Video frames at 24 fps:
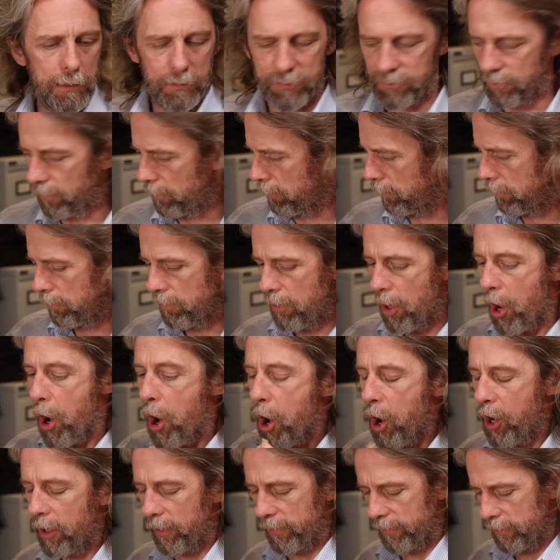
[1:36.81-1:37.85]
So
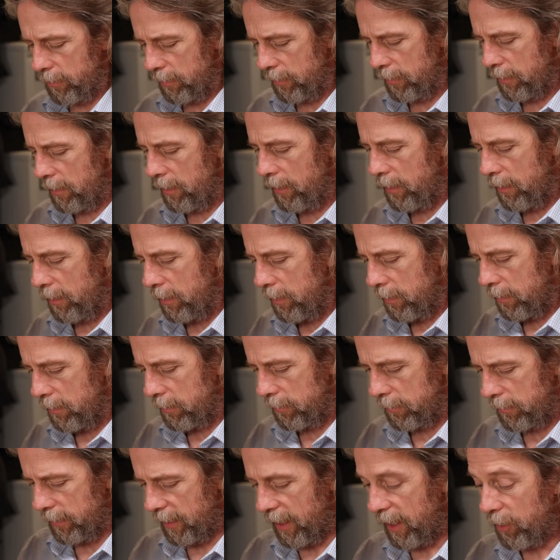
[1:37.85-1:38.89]

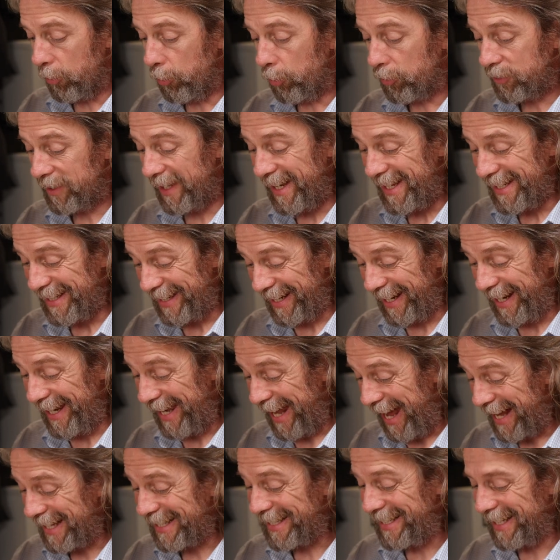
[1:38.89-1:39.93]
the aorta is an
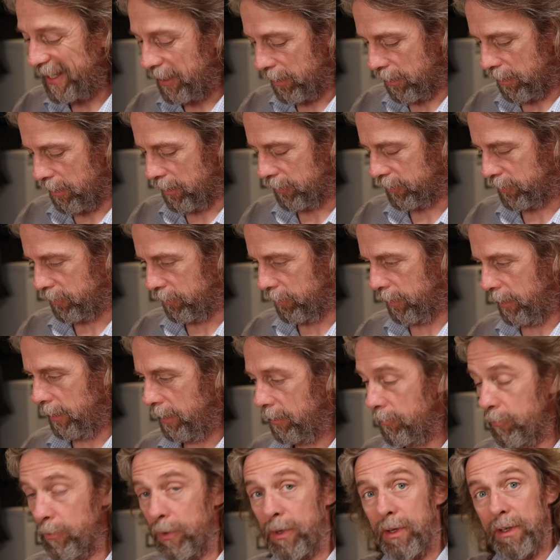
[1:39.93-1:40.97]
elastic
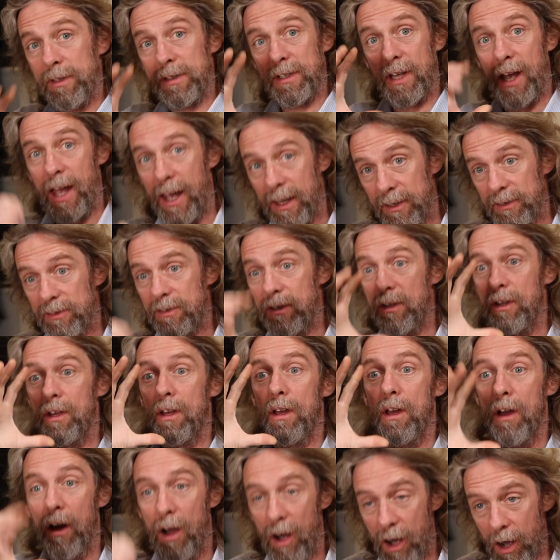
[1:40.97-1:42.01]
artery because as
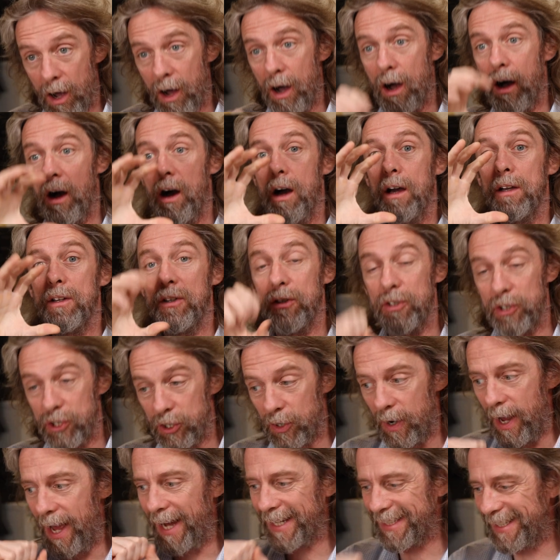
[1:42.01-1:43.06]
the heart
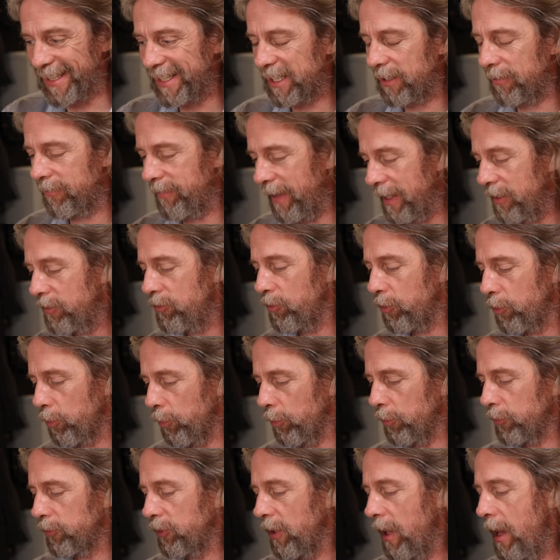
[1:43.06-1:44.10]
contracts, as the
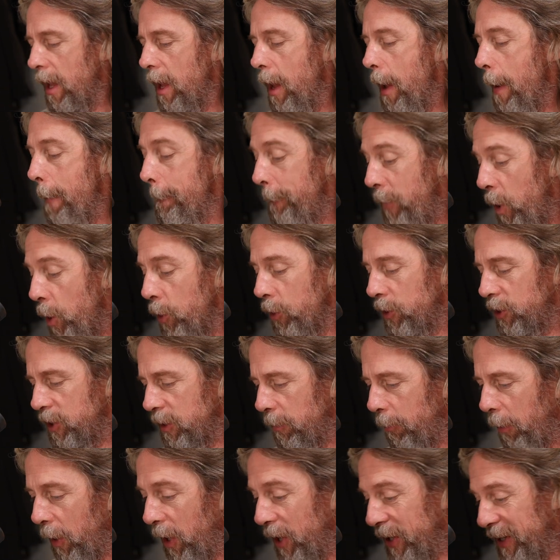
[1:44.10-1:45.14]
ventricles push
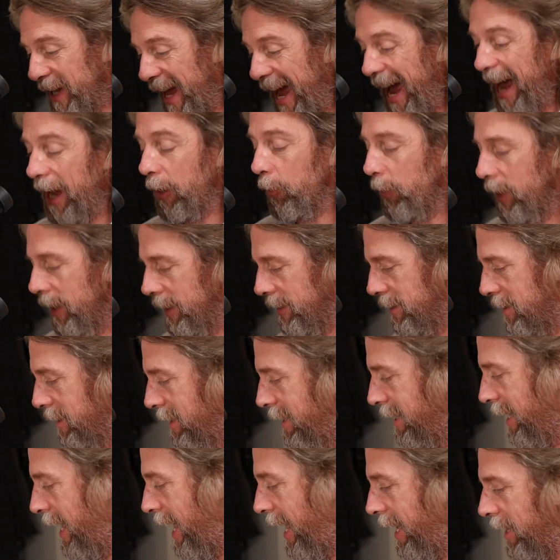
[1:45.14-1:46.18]
blood out into
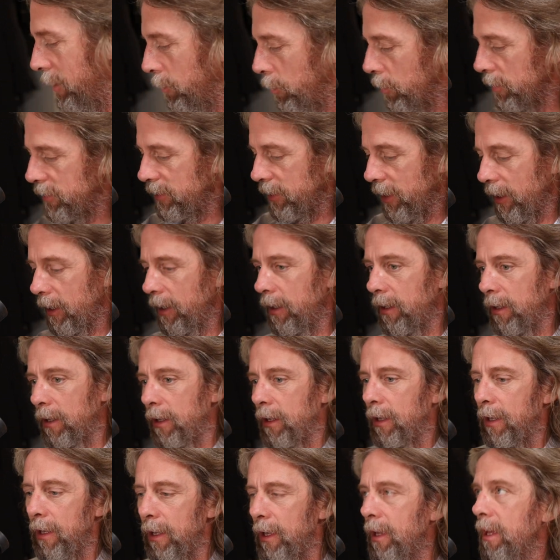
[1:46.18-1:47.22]
the aorta,
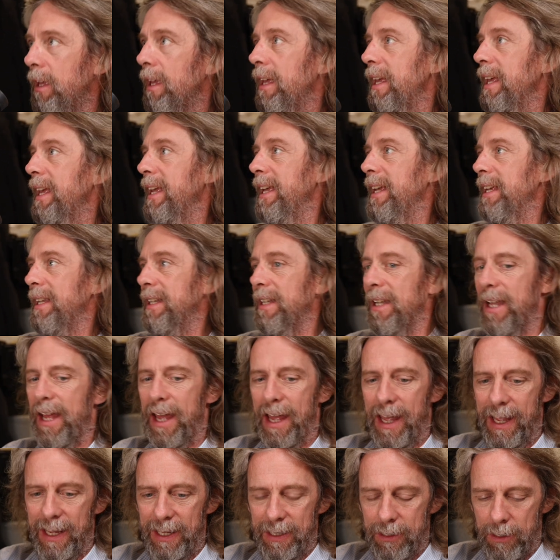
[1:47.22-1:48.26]
in
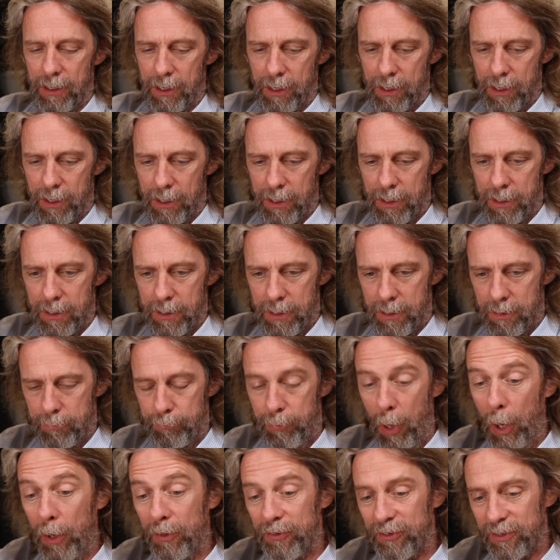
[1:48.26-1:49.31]
a uh,
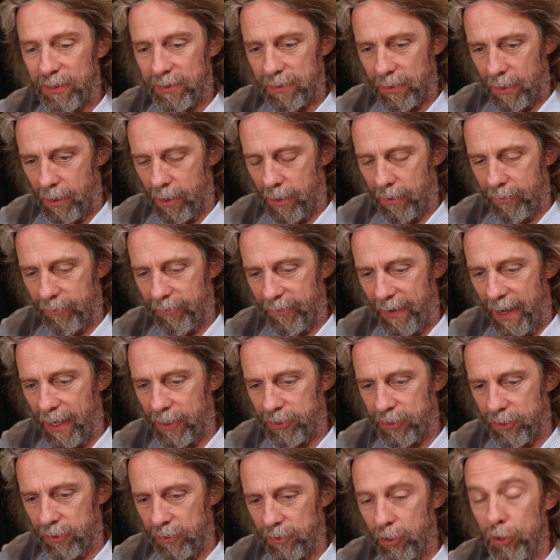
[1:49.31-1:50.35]
pulsatile
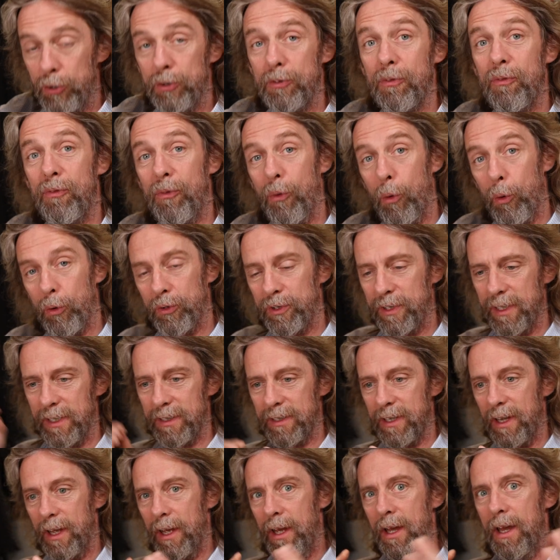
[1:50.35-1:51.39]
fashion, those
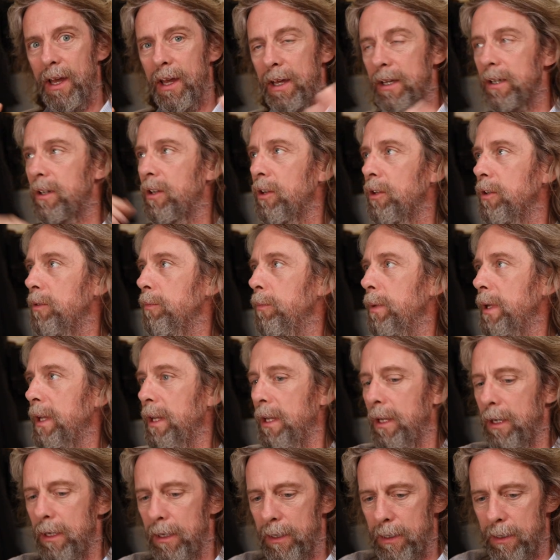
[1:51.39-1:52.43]
forces can
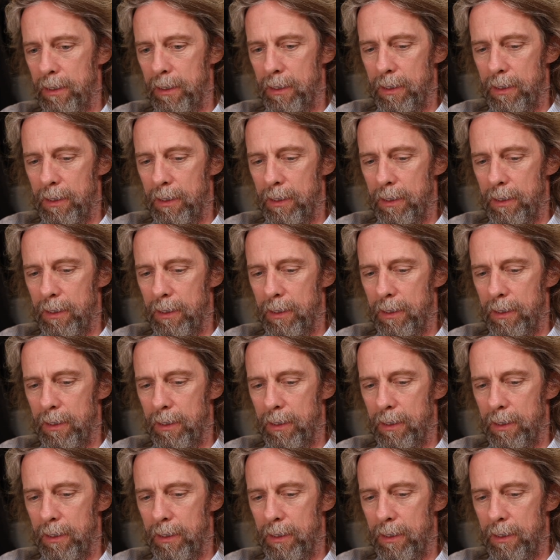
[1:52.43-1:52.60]
be